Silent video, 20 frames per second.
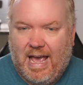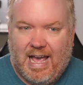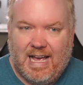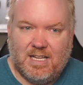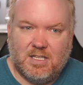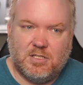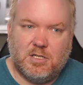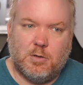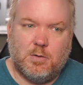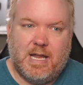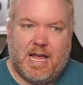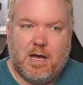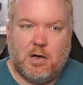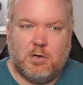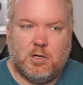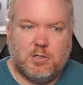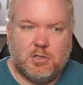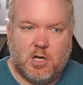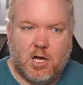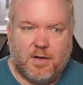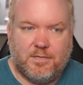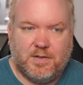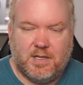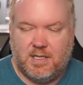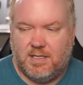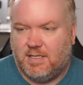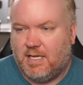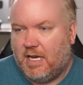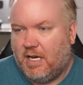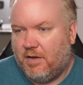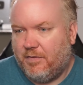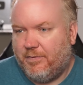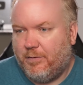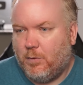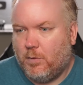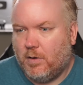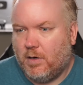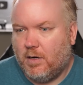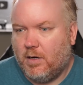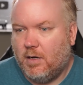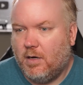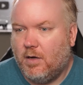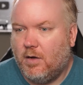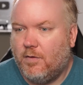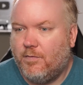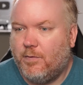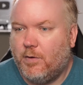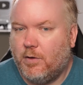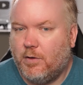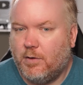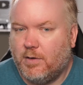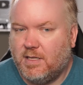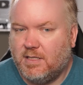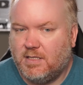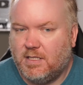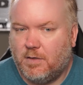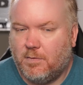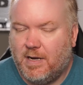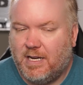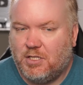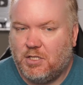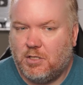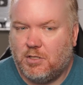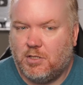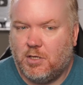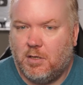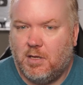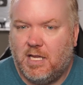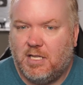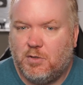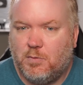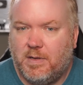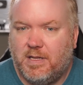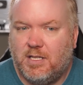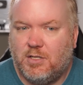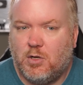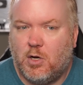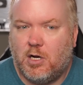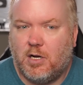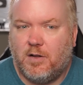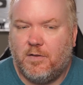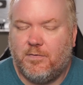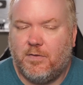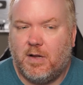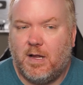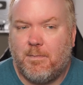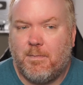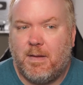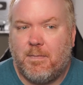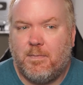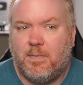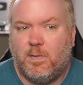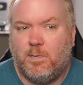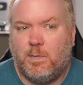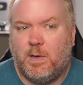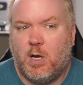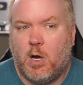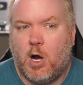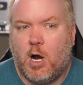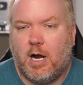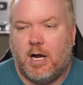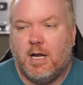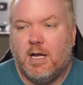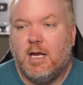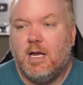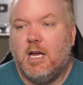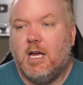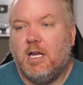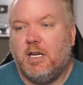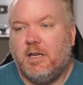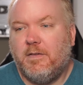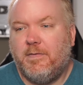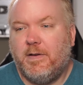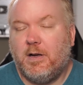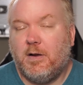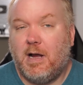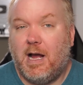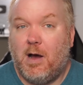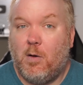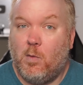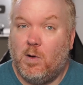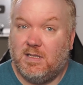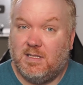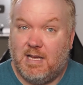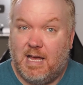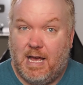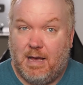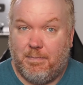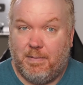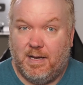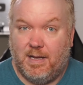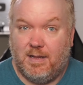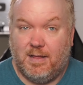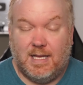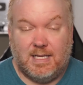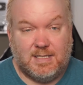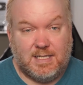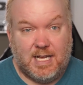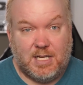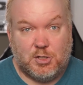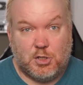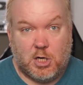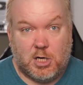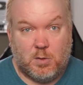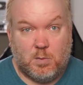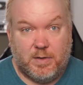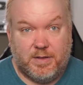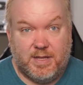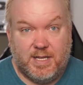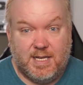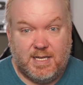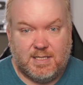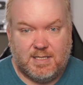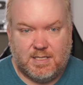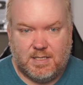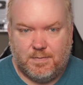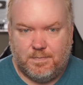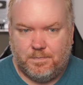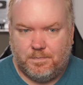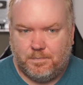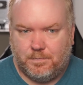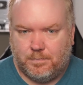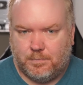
And so now goes off to the Senate for further consideration. So let's read this article for MMPR to figure out what's happening. Let's get started with this.